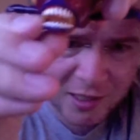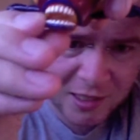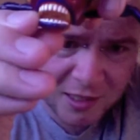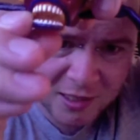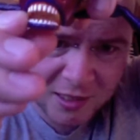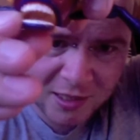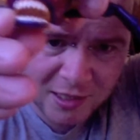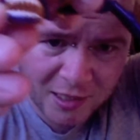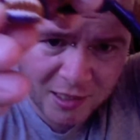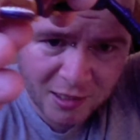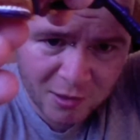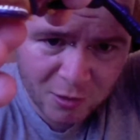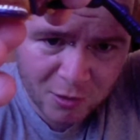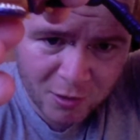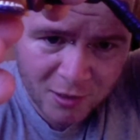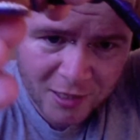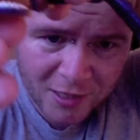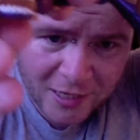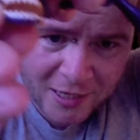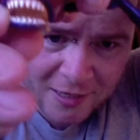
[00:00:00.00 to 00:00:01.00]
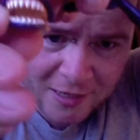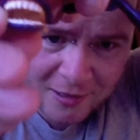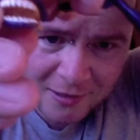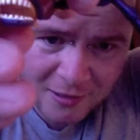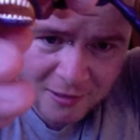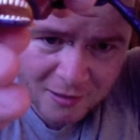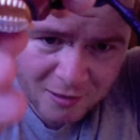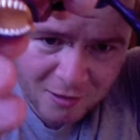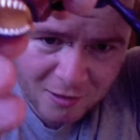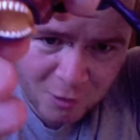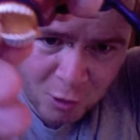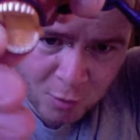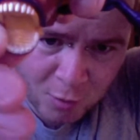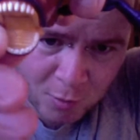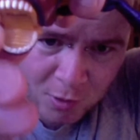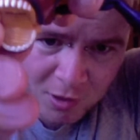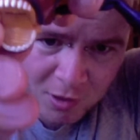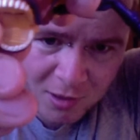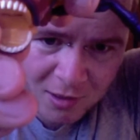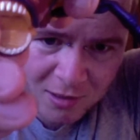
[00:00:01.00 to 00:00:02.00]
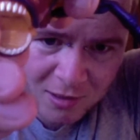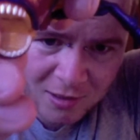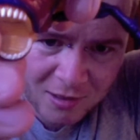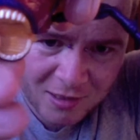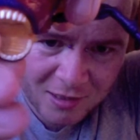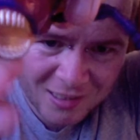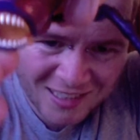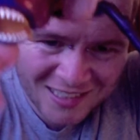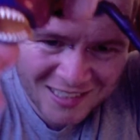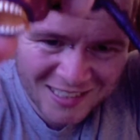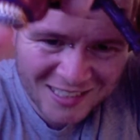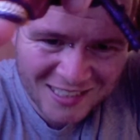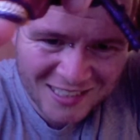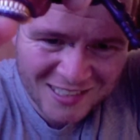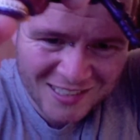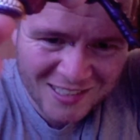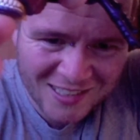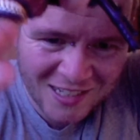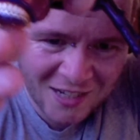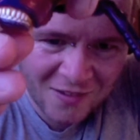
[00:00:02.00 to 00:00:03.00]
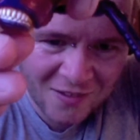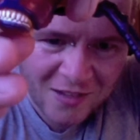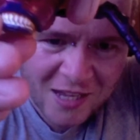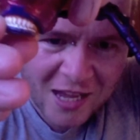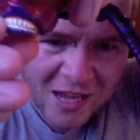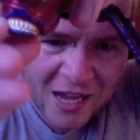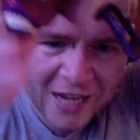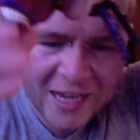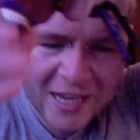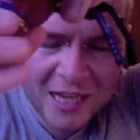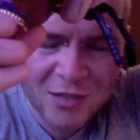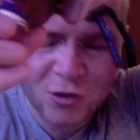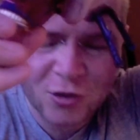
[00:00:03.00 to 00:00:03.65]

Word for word: uh, Skeletor, almost. Uh, no, I can't